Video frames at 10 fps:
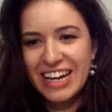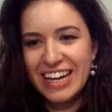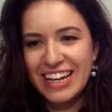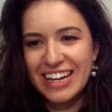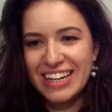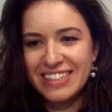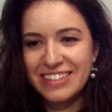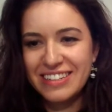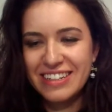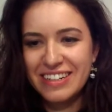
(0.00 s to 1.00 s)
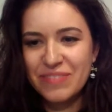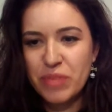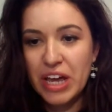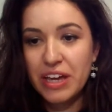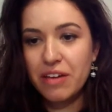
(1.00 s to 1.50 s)
And
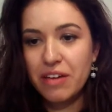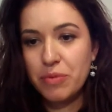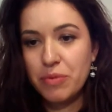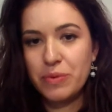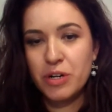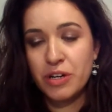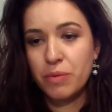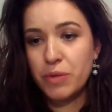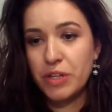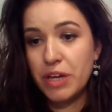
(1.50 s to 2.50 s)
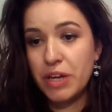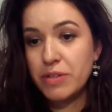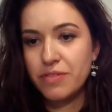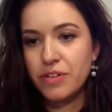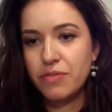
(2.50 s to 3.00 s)
I have been working with
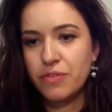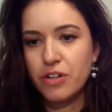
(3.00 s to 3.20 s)
EPiServer